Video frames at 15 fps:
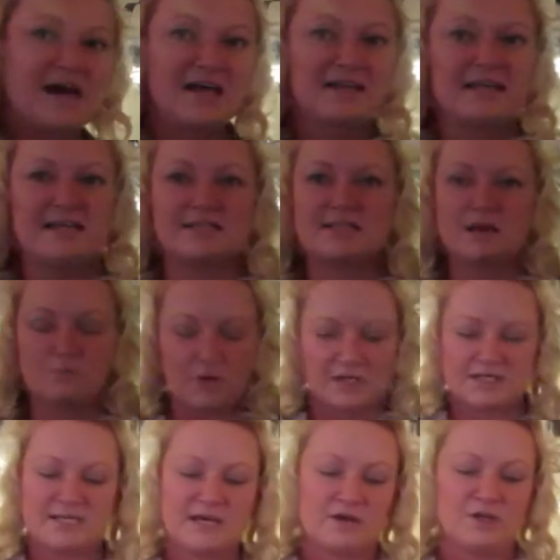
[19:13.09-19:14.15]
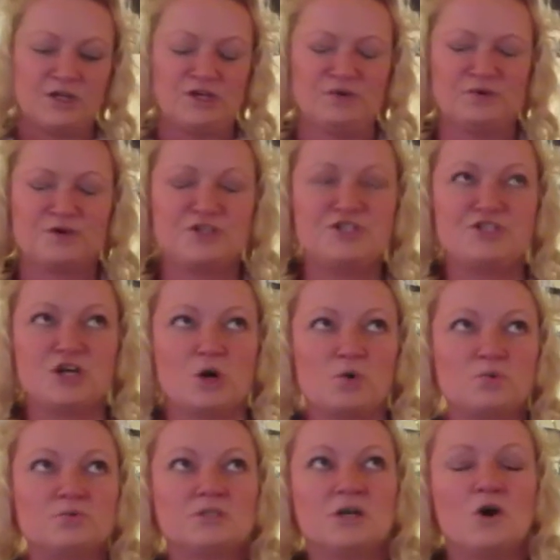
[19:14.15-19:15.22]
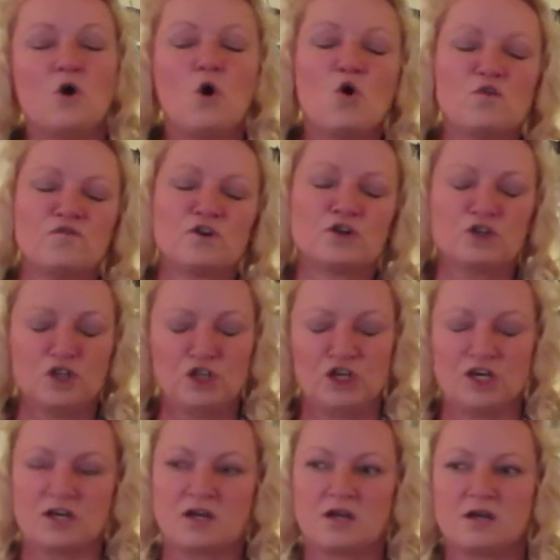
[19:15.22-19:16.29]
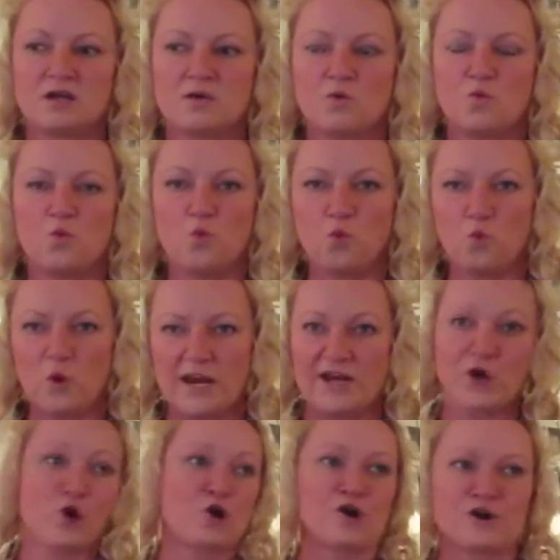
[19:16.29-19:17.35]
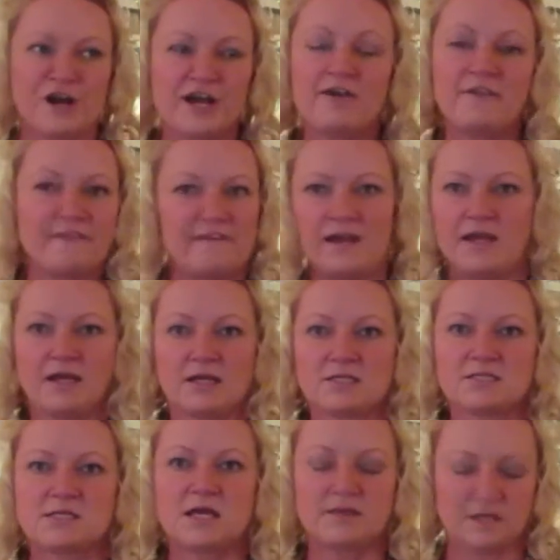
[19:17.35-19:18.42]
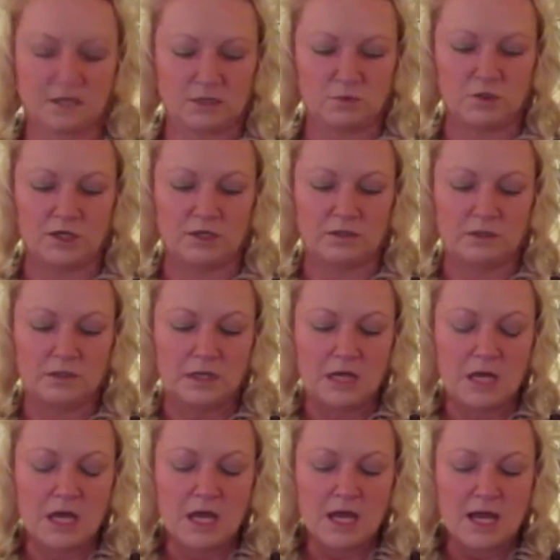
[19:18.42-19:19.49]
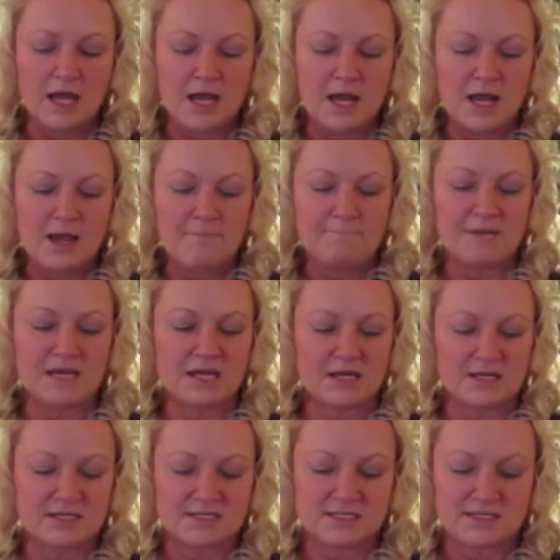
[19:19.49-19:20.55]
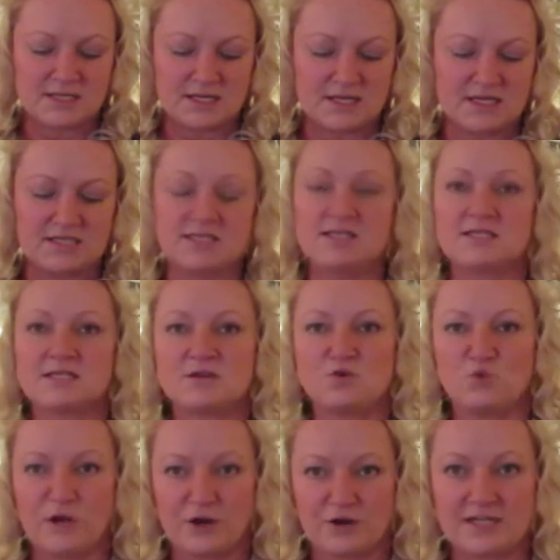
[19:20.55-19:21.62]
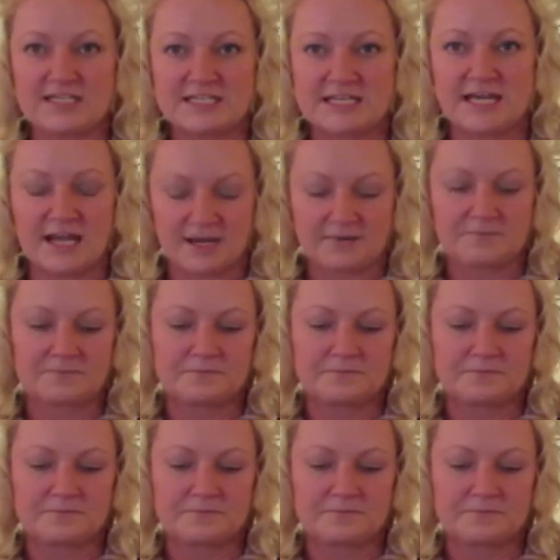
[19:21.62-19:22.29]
not least, I want to tell you, don't overlook weird things at the Goodwill. Because this is the weirdest thing.